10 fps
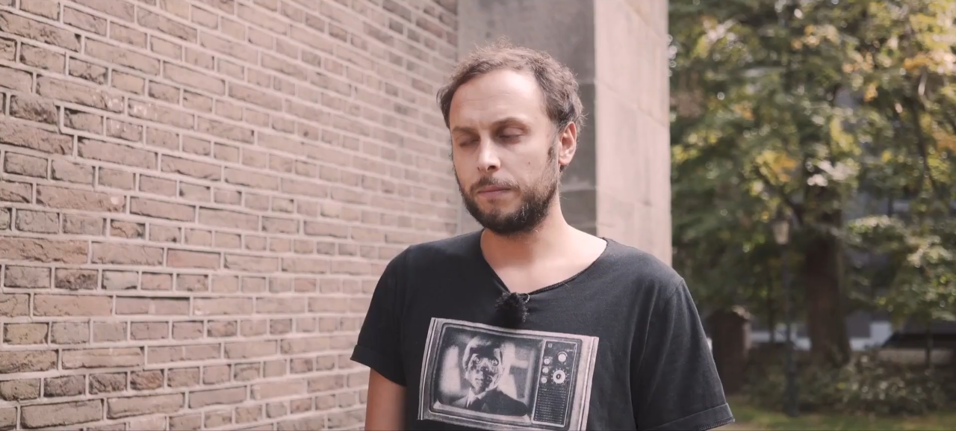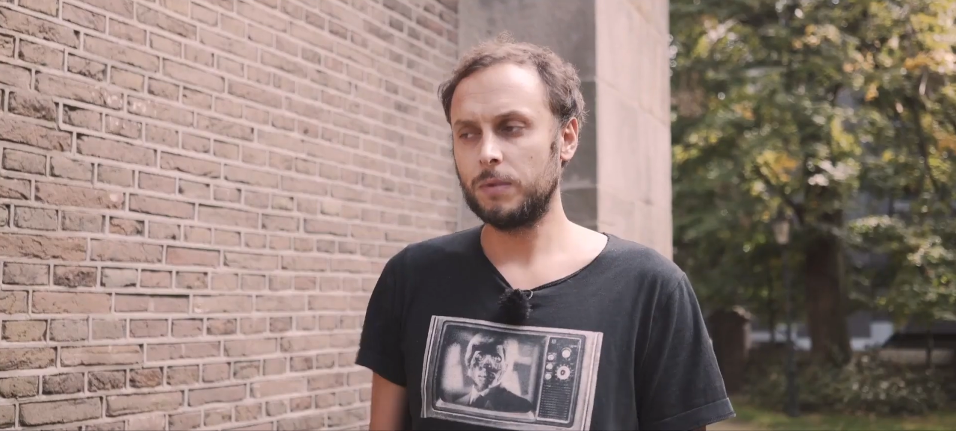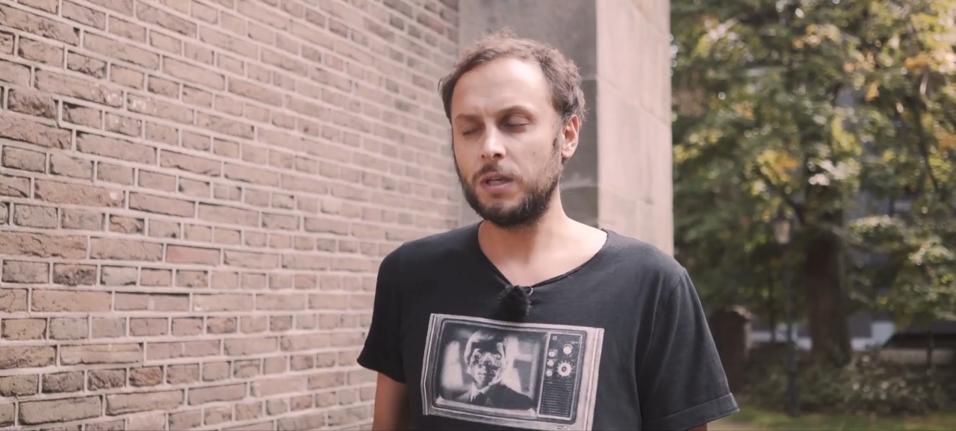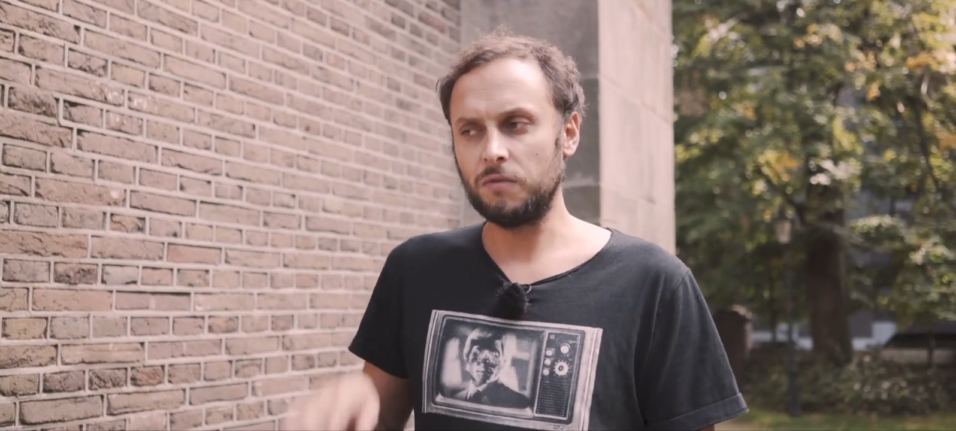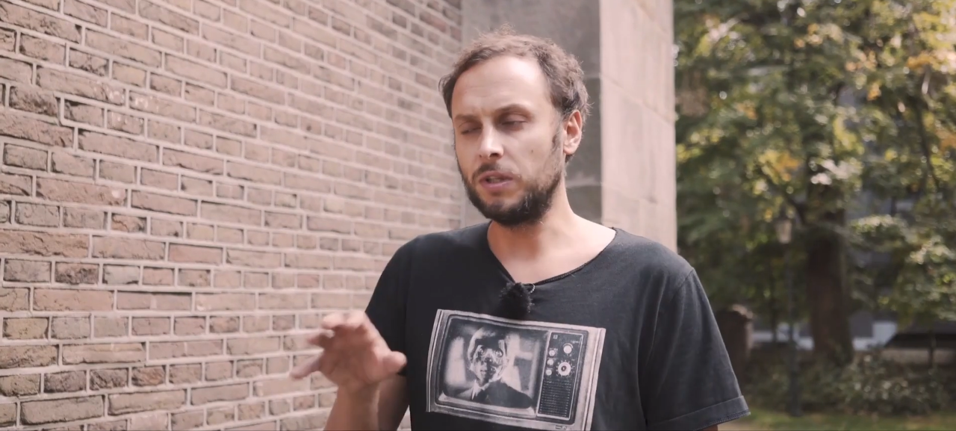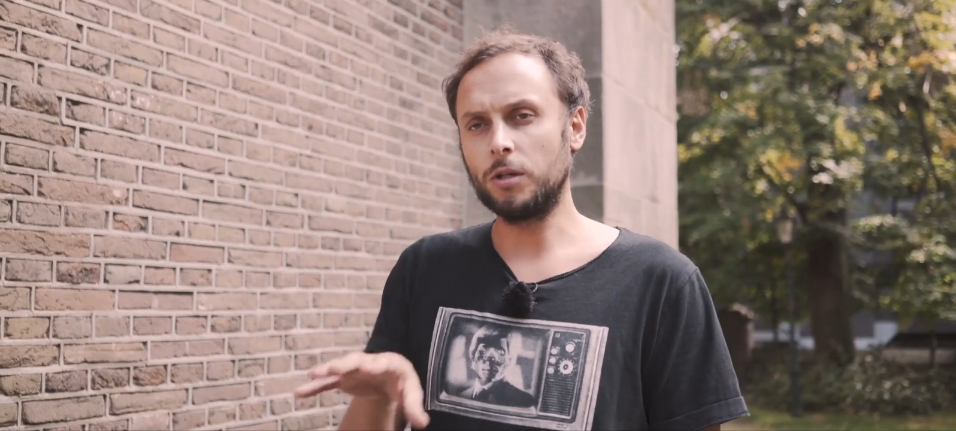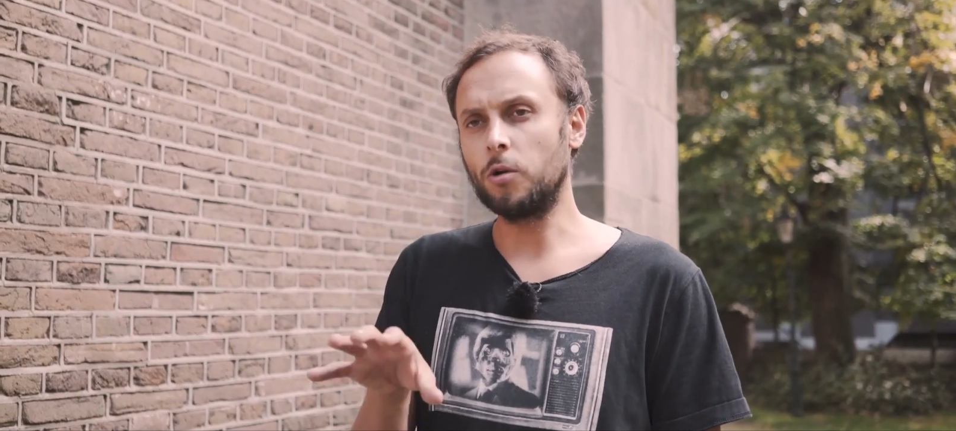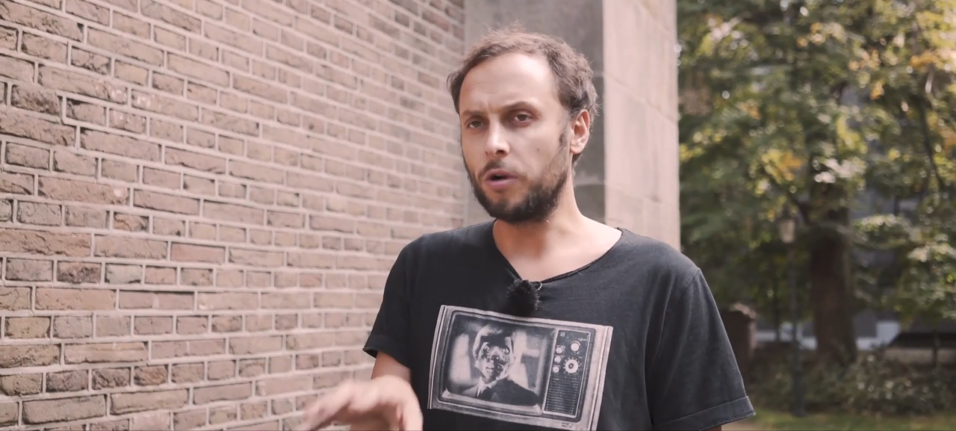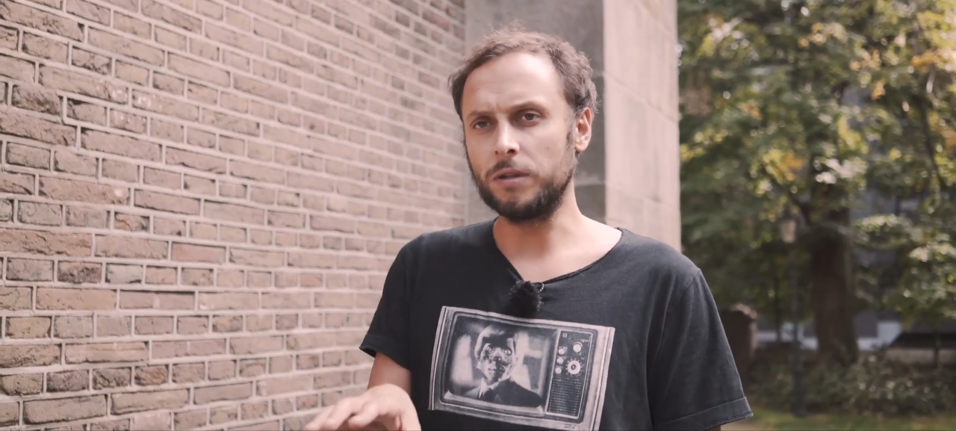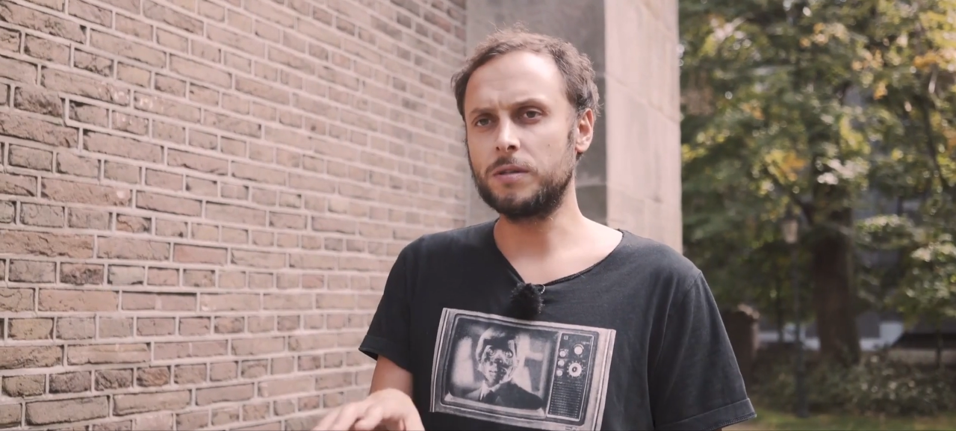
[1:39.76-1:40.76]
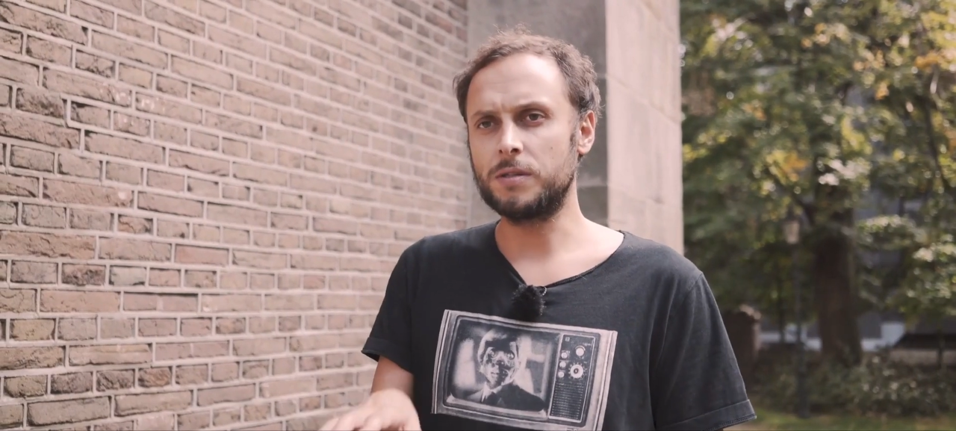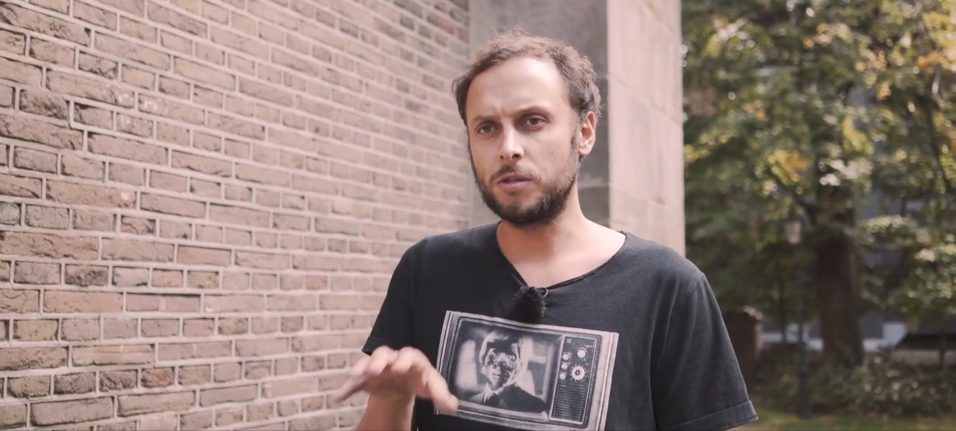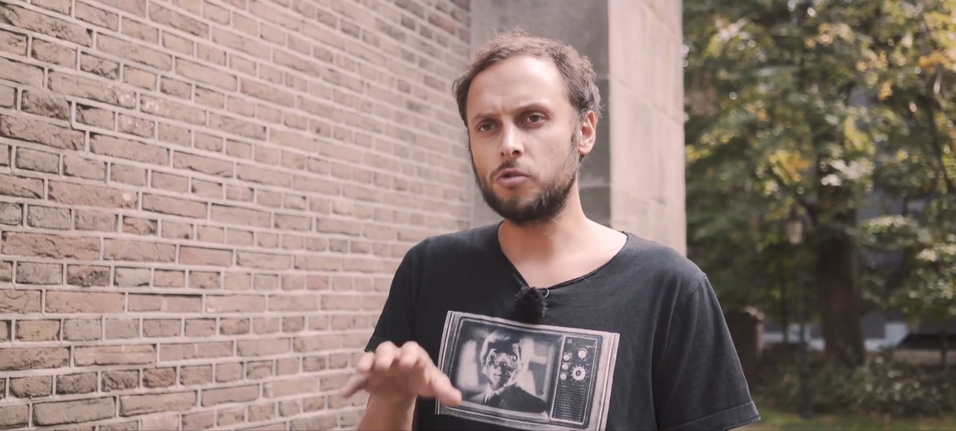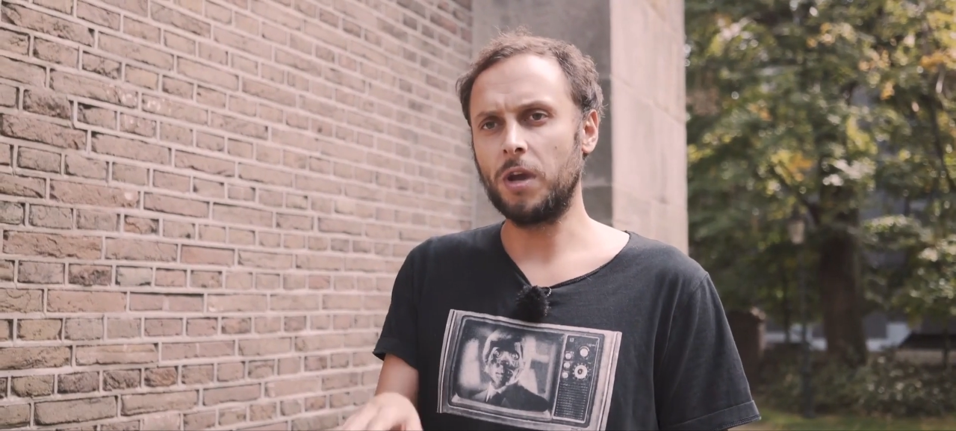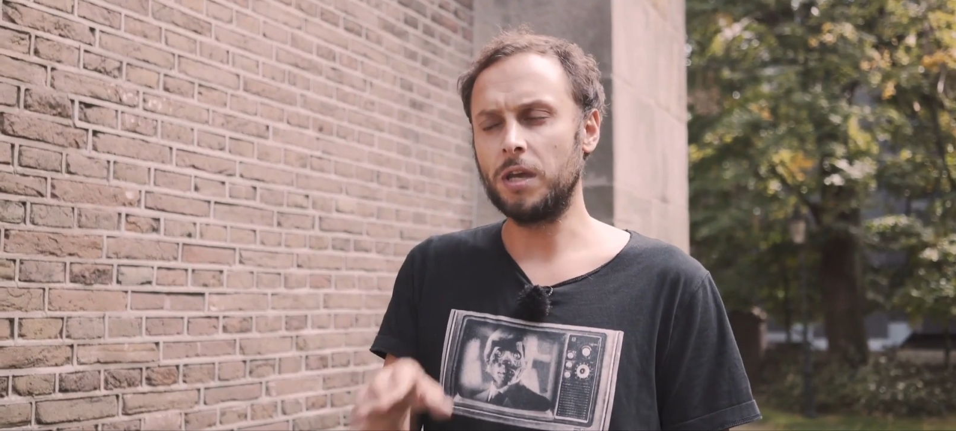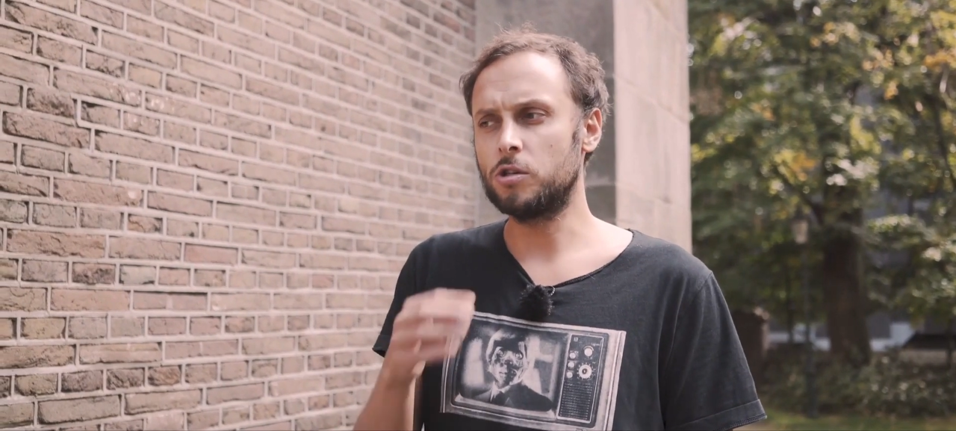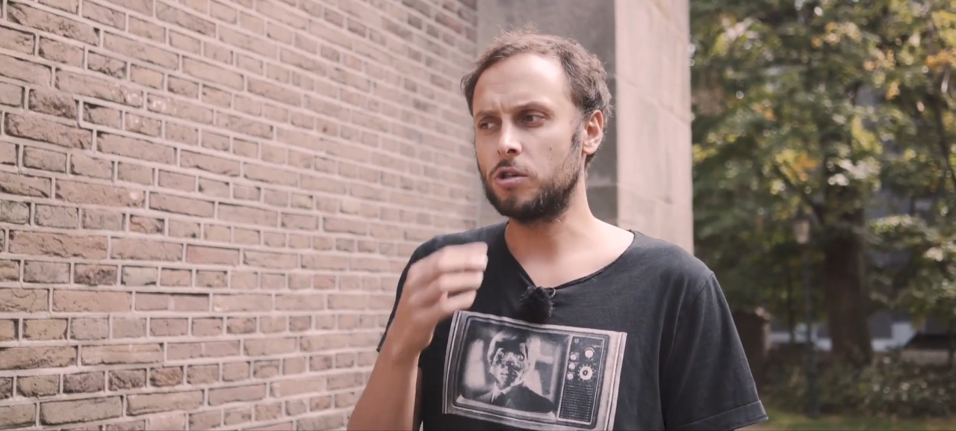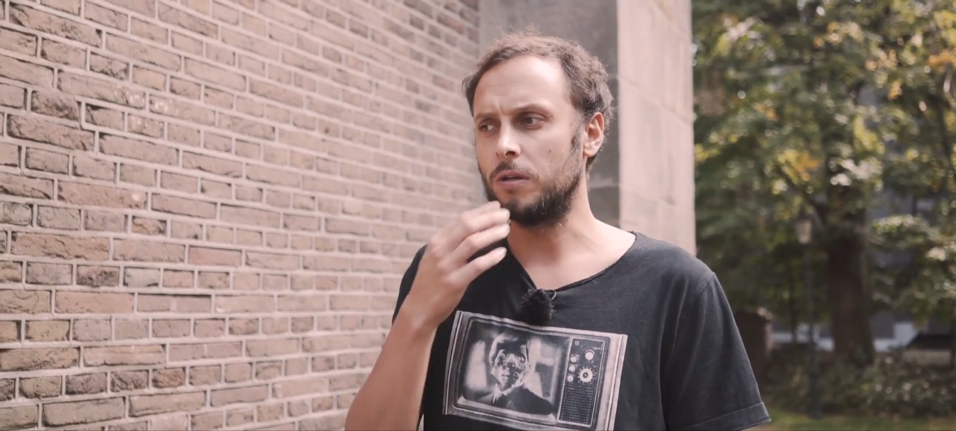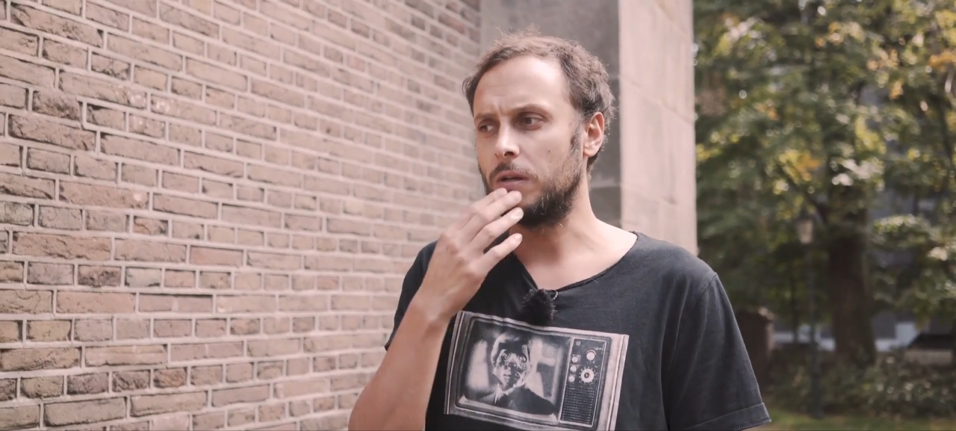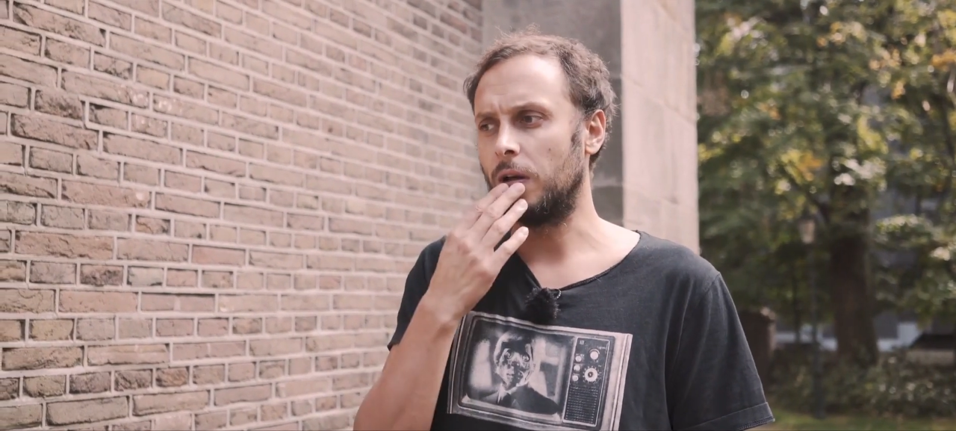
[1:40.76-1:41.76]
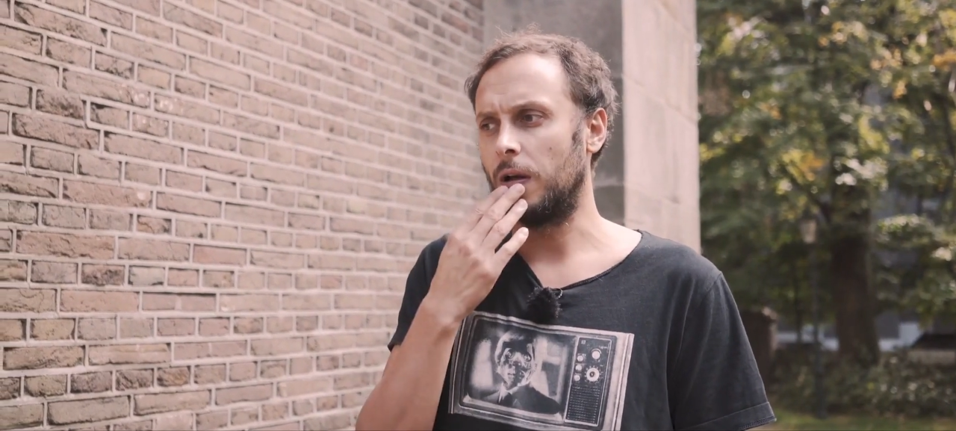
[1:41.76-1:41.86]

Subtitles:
Given the current situation